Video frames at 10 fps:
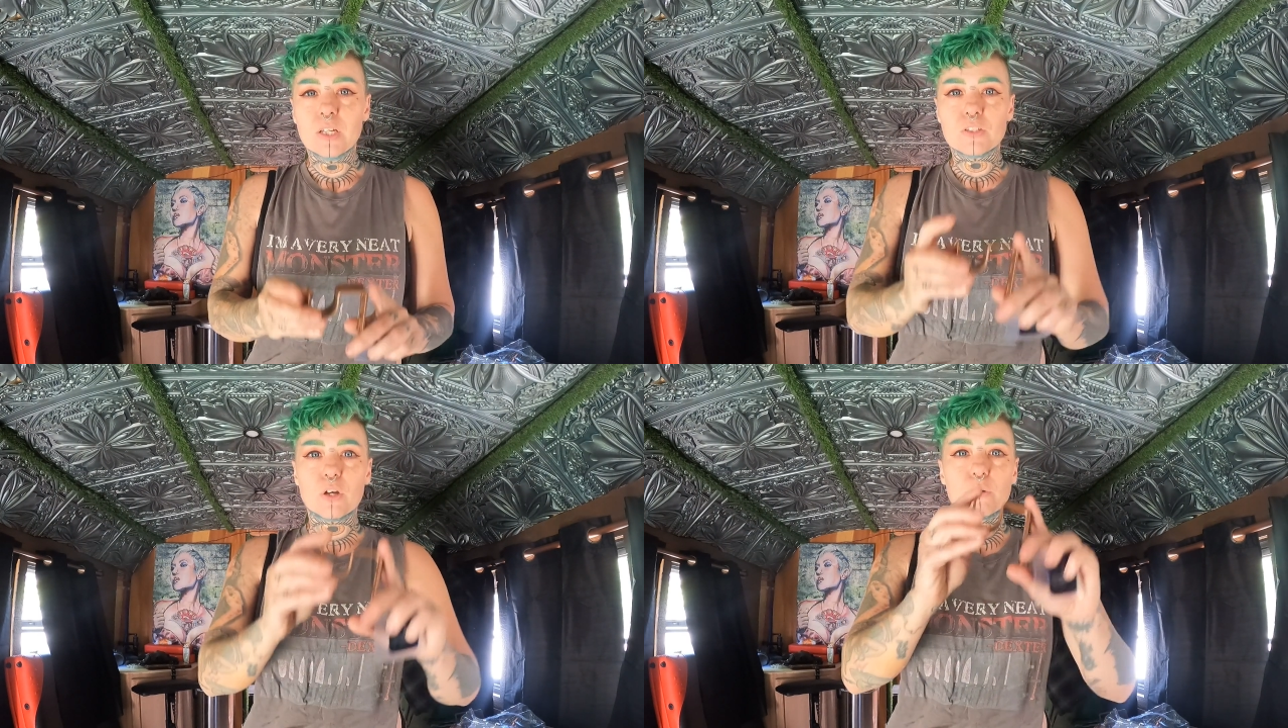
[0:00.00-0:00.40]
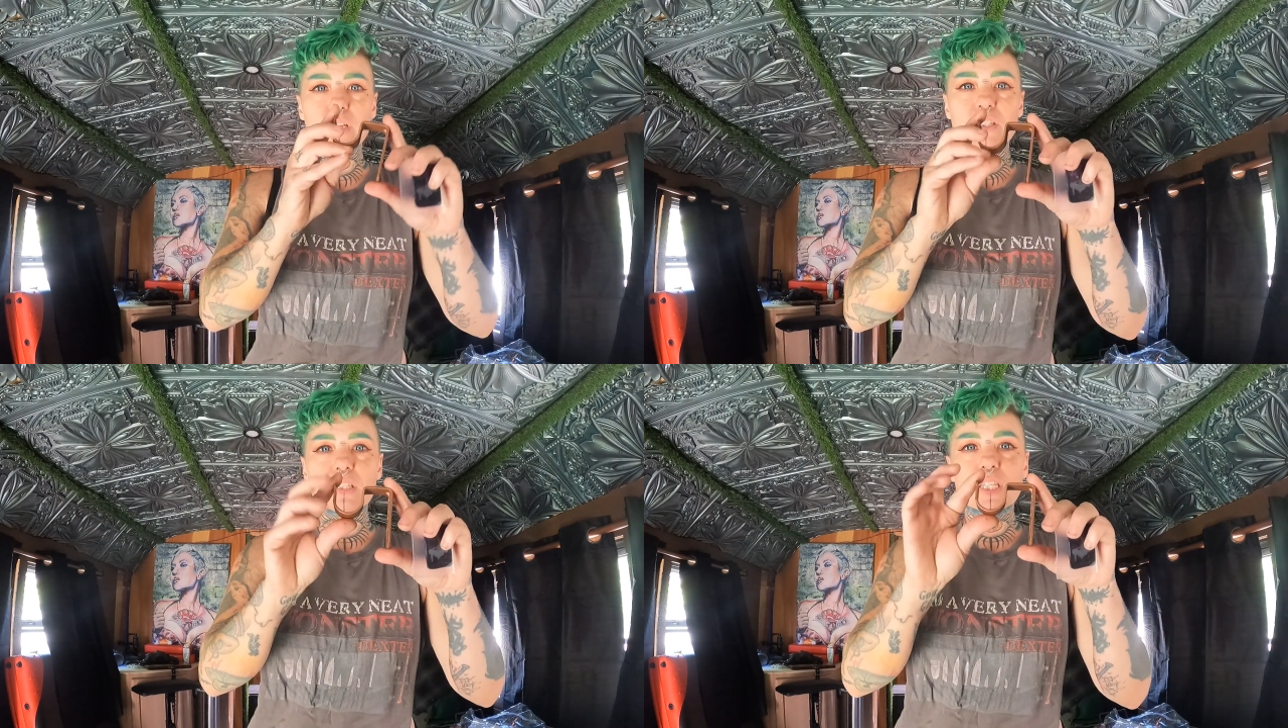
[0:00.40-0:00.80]
So
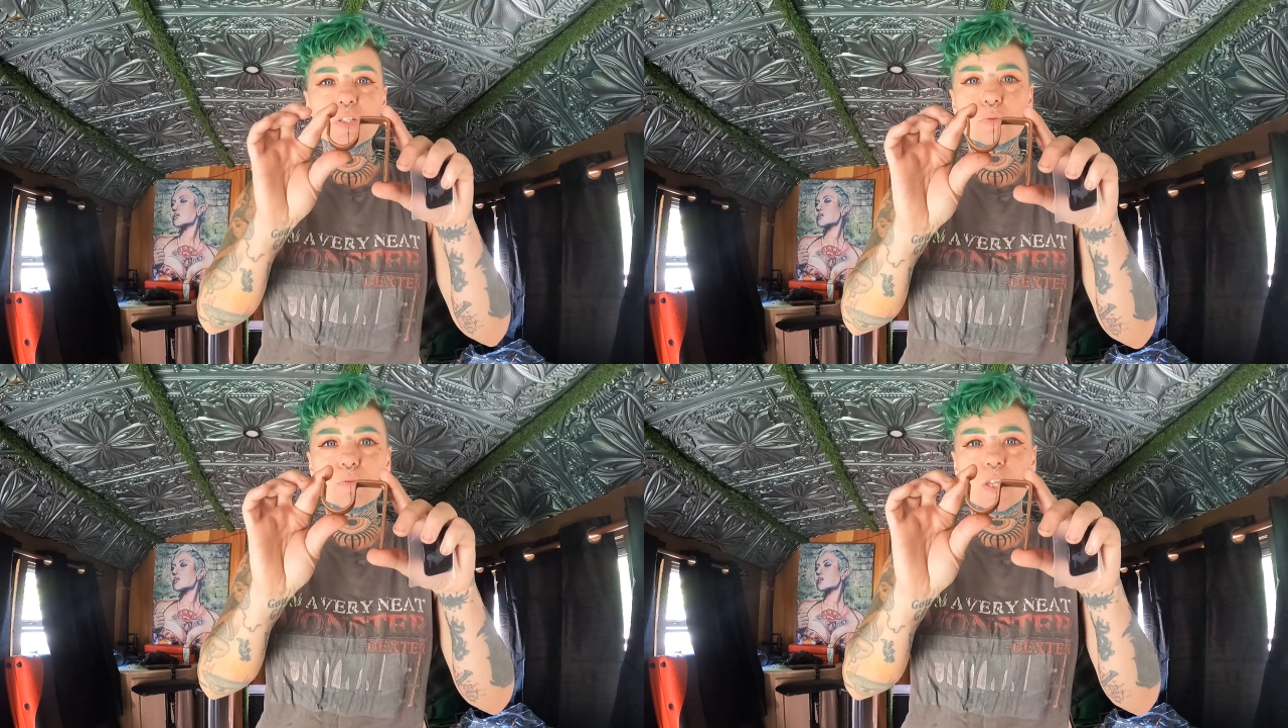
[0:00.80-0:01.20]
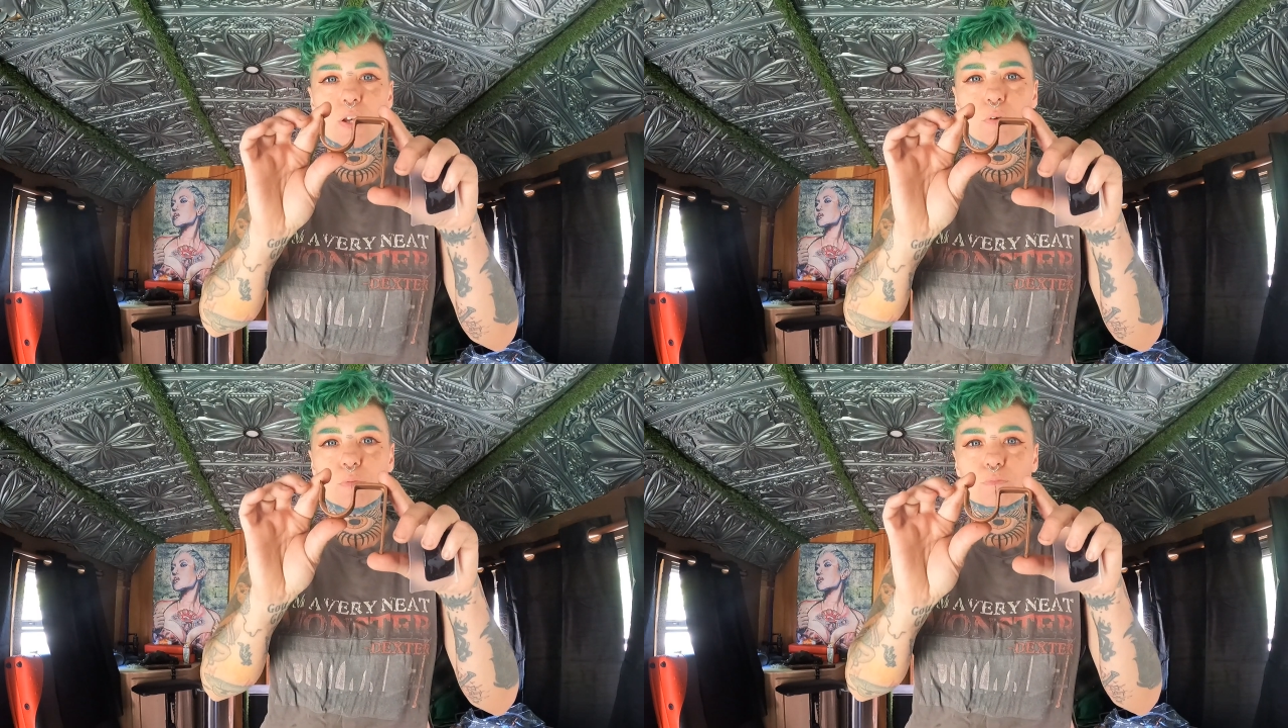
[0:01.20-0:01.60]
it's these, you
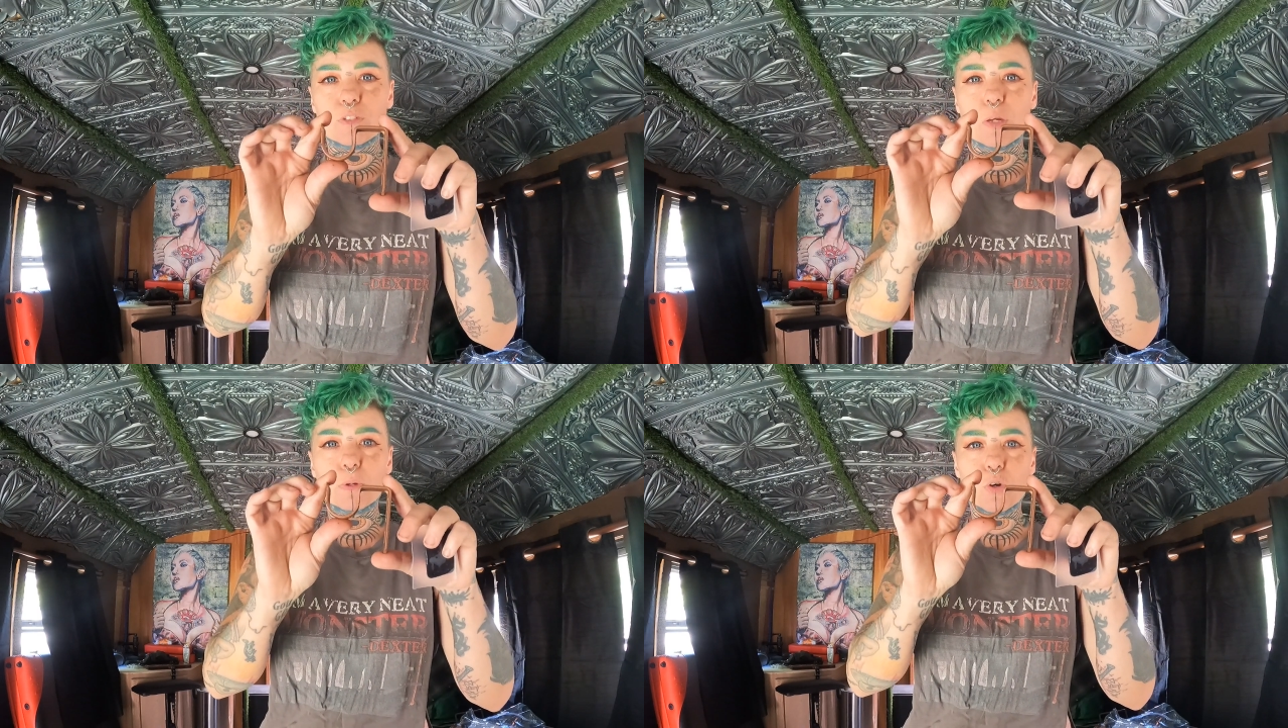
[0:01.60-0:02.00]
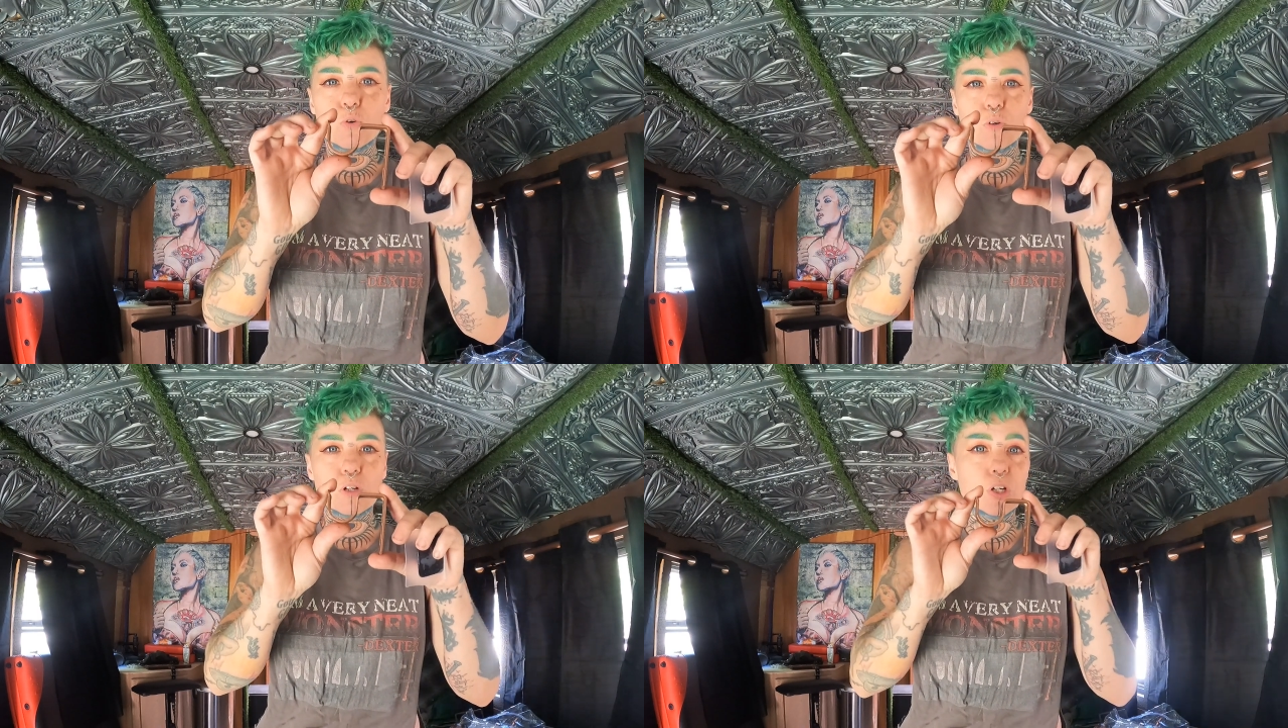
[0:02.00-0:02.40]
know,
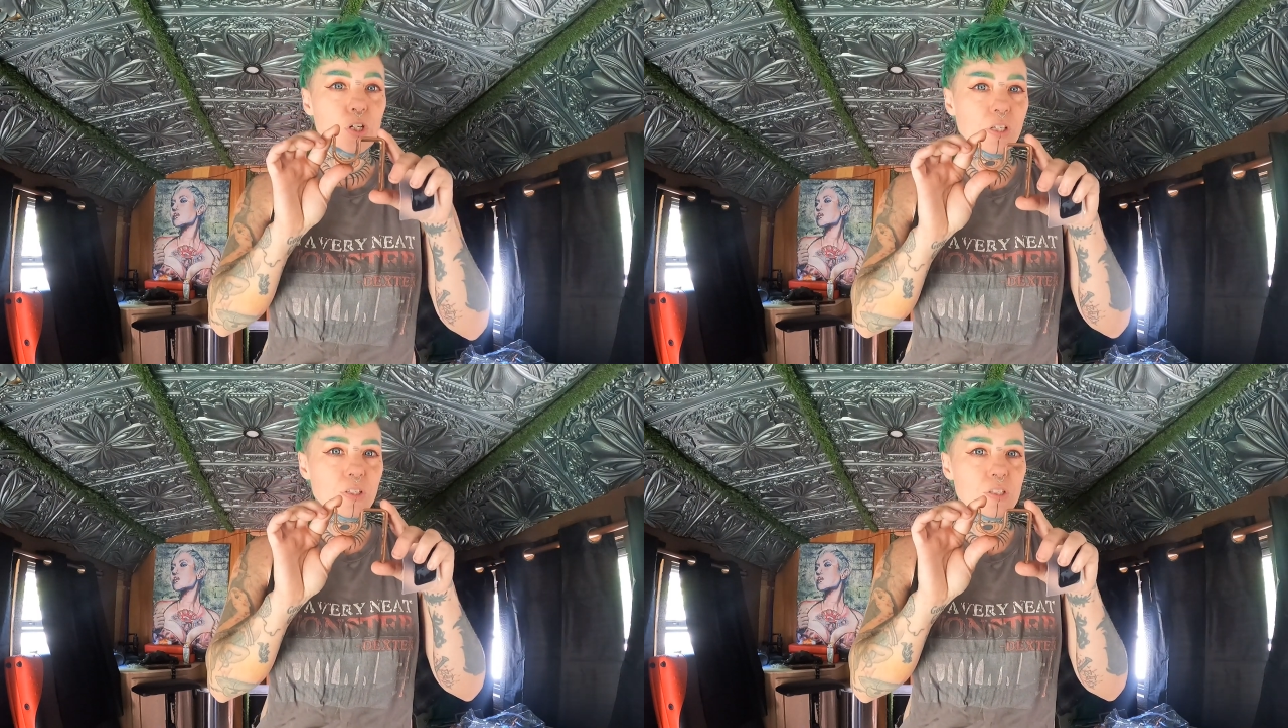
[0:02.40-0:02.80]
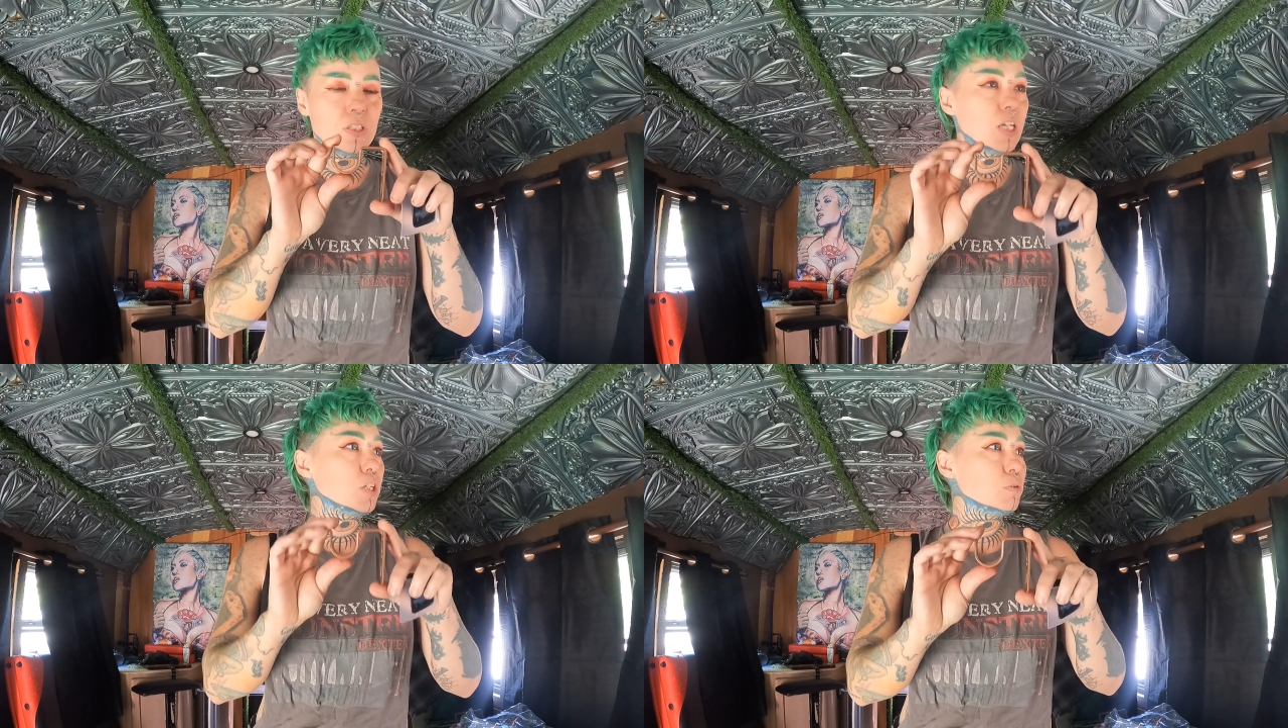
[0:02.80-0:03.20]
typical hooks
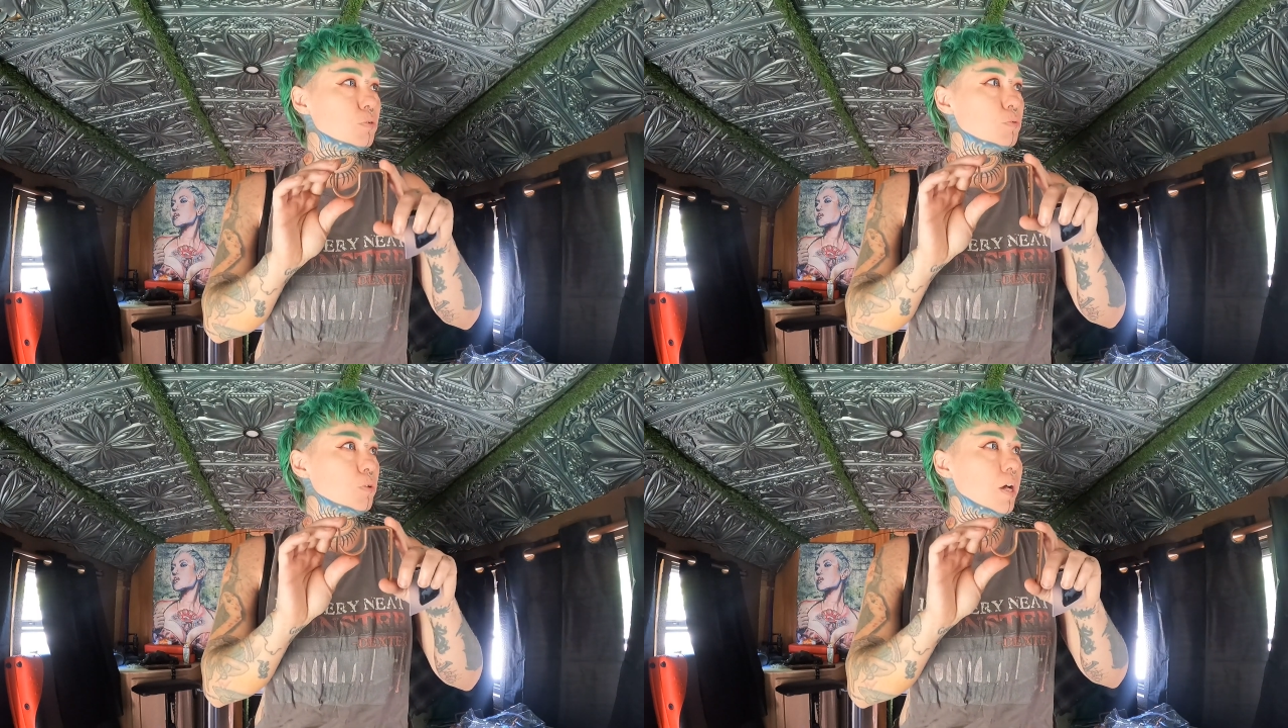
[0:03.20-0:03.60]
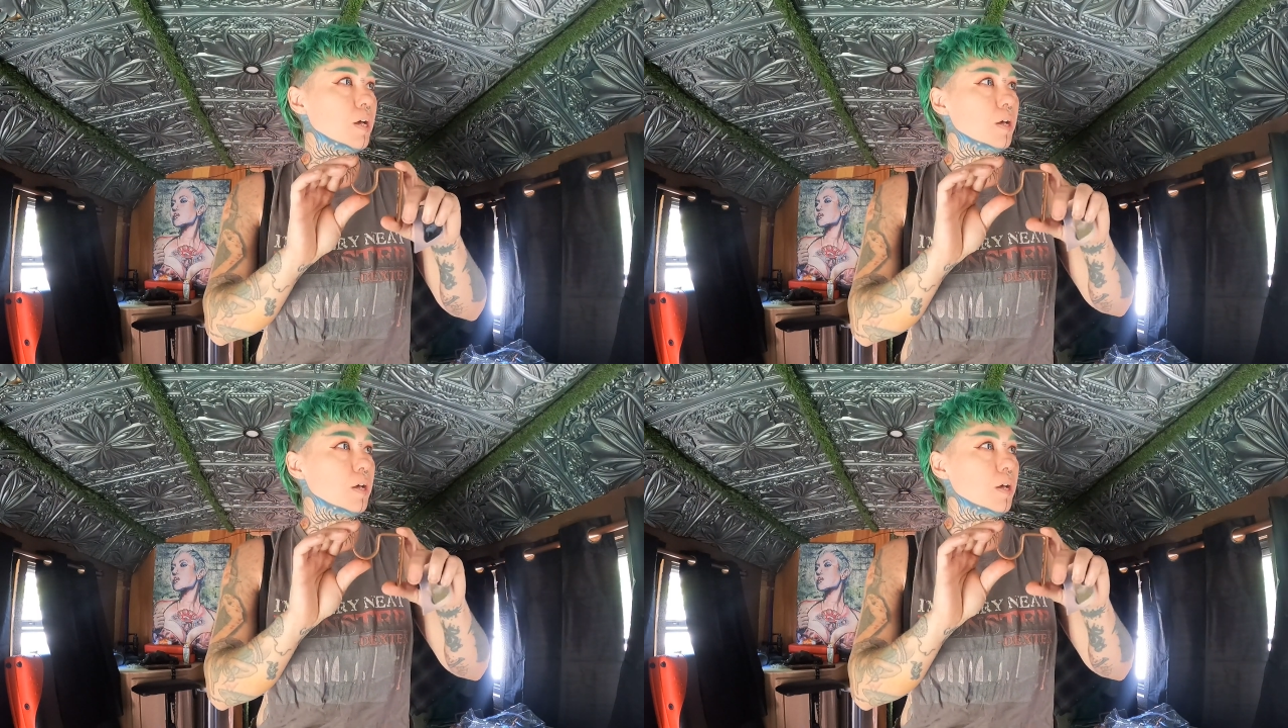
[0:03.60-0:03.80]
that you